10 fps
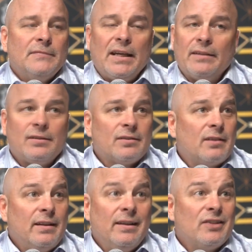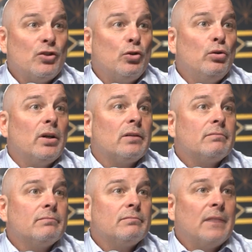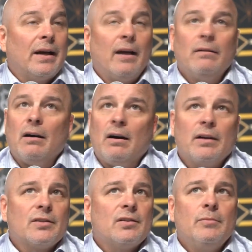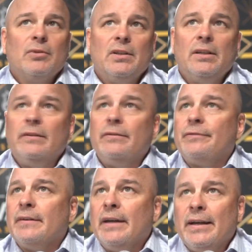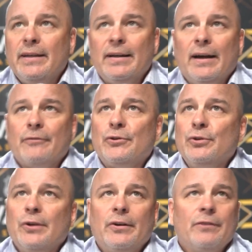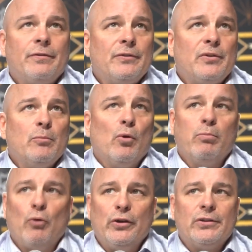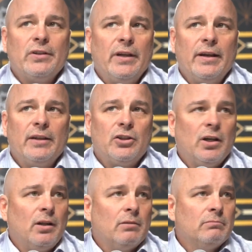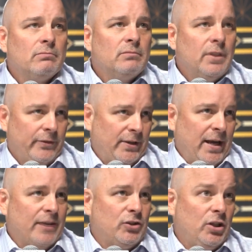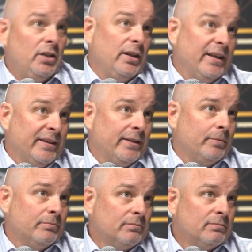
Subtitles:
Yeah, it's just he doesn't do it. Like, I honestly believe he'd have 250 more points in the NHL if he had cheat in him.